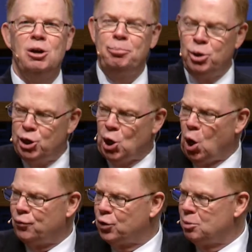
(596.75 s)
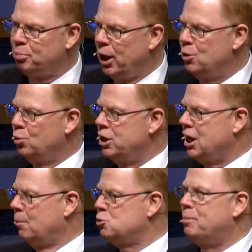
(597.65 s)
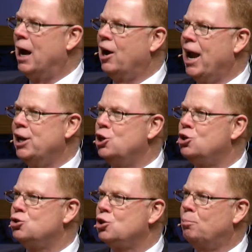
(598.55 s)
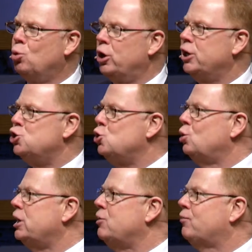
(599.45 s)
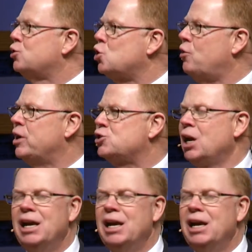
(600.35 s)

put it in an offering plate when it comes by, or hand it to someone as you leave the service.